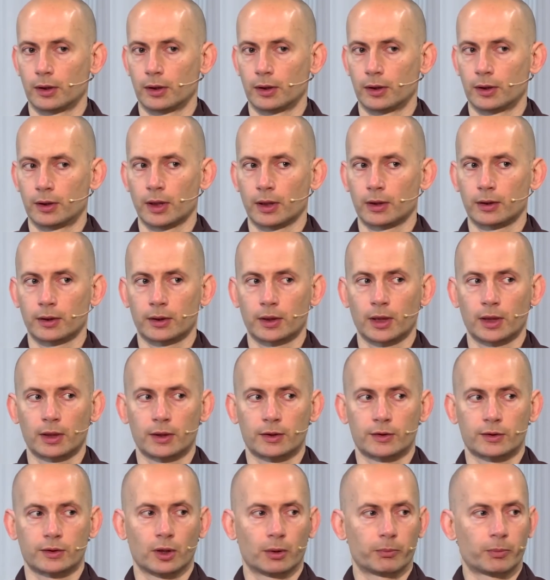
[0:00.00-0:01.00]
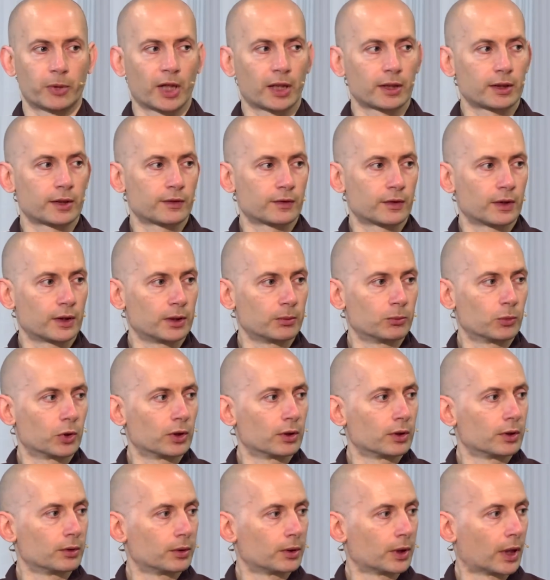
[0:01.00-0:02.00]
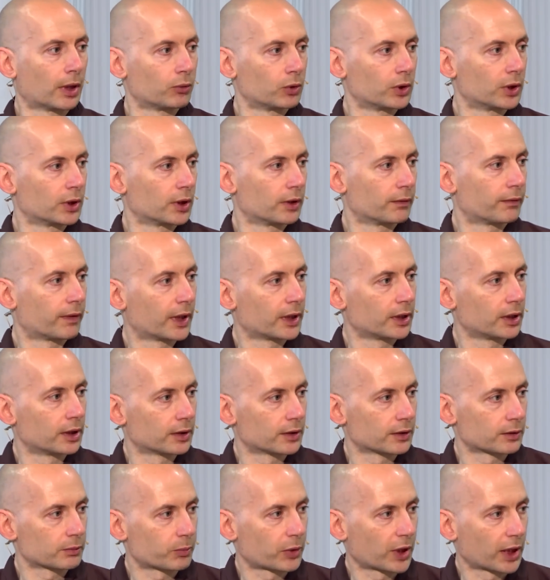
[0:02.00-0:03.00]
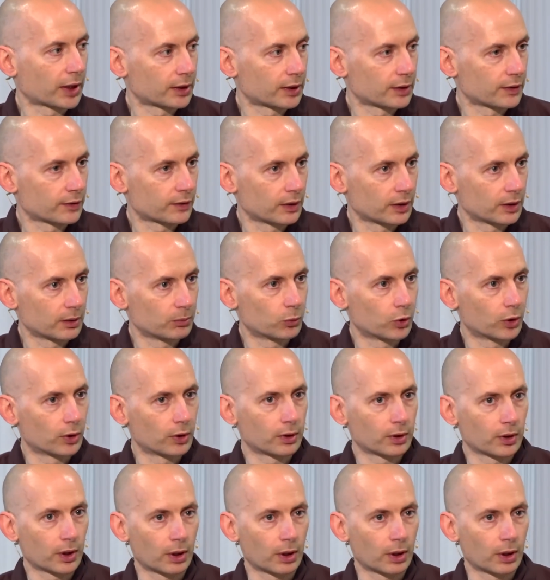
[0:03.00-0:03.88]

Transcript: then it's not practice anymore, and I wouldn't define it as practice anymore.